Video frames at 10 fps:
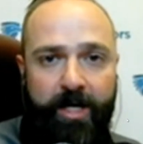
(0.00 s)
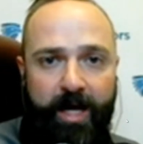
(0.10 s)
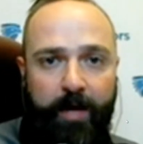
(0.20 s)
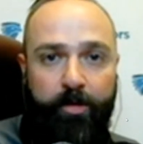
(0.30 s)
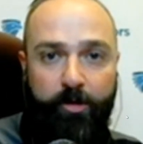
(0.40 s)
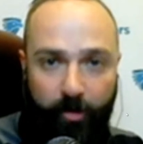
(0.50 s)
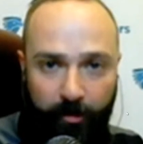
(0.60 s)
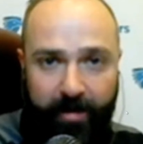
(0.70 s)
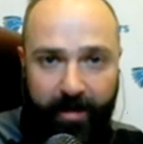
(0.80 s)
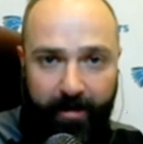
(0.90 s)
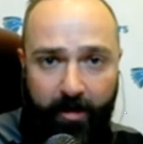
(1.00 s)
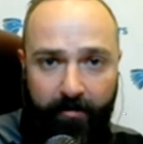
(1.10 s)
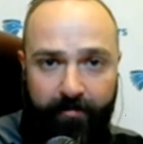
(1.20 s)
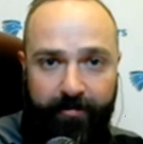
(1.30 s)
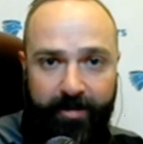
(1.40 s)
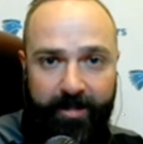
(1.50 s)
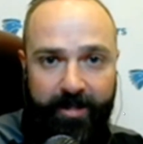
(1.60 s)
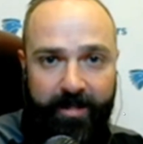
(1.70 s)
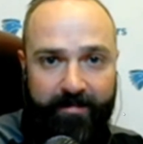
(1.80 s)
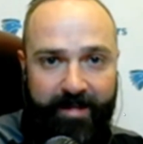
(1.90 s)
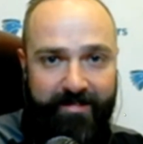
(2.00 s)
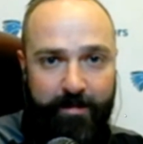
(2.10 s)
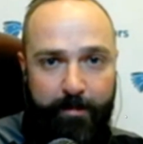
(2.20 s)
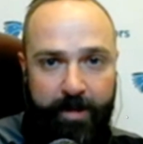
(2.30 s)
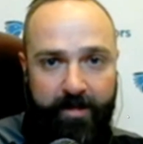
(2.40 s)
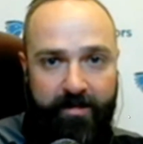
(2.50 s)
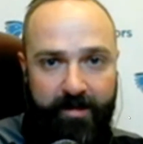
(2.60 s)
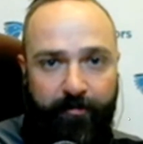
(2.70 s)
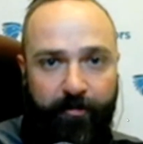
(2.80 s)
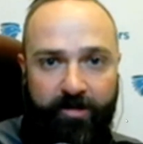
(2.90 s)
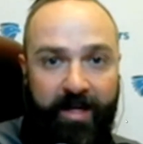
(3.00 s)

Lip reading: Nice. And when you turn that off, that's a big difference.